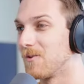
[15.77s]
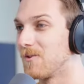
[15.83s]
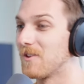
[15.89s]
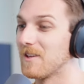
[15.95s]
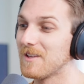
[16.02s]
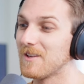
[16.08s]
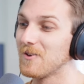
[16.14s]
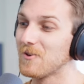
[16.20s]

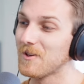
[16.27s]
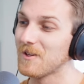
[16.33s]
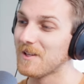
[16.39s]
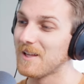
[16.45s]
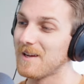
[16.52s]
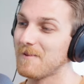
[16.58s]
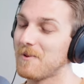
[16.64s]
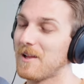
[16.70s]
think you can
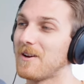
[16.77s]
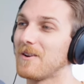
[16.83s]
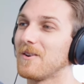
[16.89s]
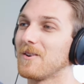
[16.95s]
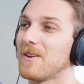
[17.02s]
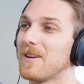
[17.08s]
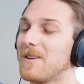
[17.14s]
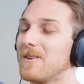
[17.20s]
clap loud?
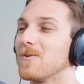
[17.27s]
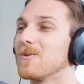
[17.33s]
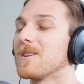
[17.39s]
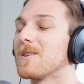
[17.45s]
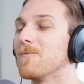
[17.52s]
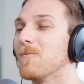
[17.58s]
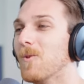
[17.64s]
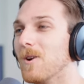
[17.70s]
Okay, you only
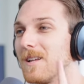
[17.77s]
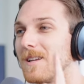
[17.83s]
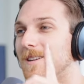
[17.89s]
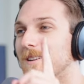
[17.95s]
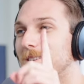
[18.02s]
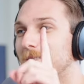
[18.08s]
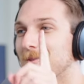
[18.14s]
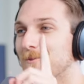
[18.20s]
get one.
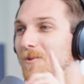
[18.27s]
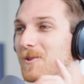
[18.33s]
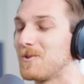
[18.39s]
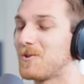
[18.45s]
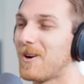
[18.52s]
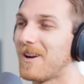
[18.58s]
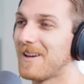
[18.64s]
One try.